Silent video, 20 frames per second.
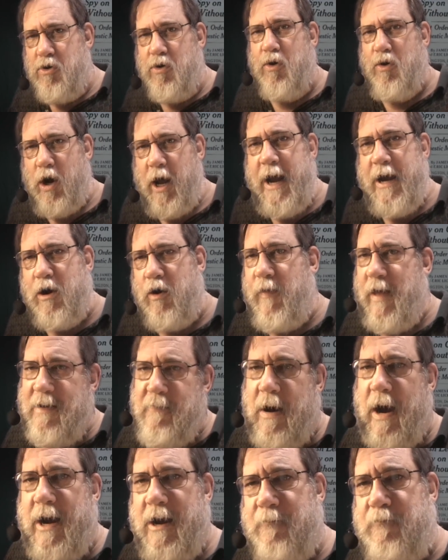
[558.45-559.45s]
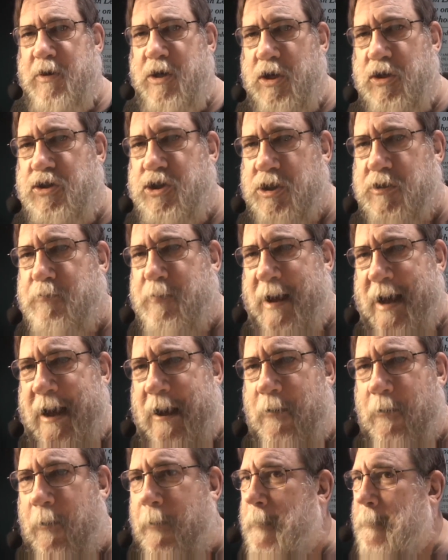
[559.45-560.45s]
or later, they might abuse this
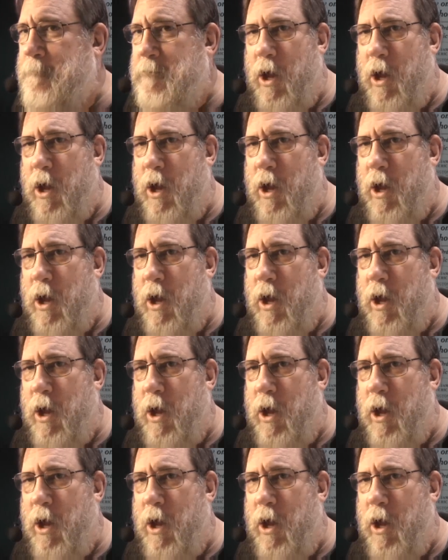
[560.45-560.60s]
power.